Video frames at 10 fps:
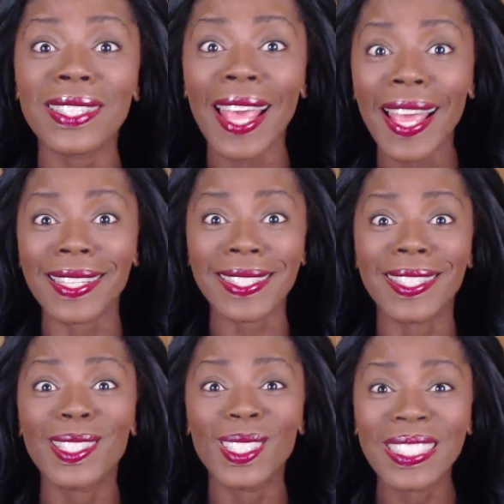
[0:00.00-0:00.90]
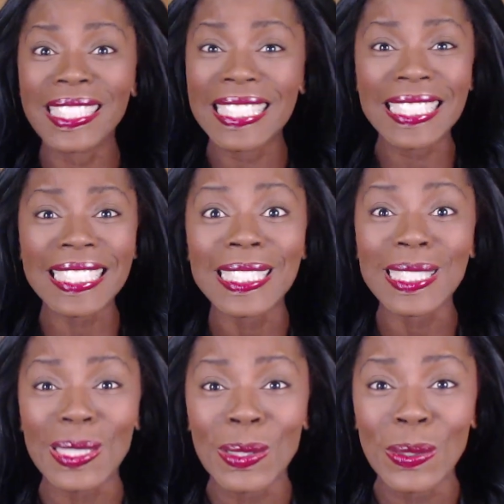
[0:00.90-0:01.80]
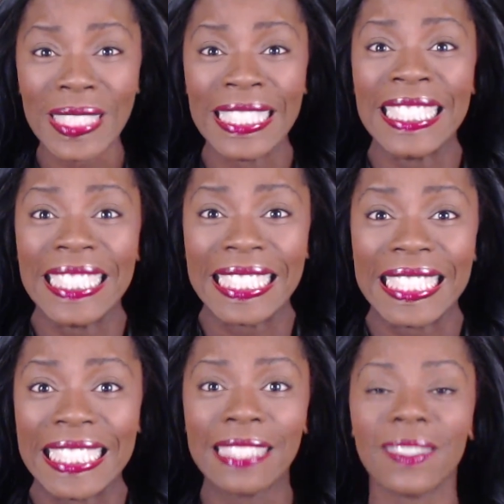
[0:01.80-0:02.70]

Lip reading: so until next time, take care. Bye-bye.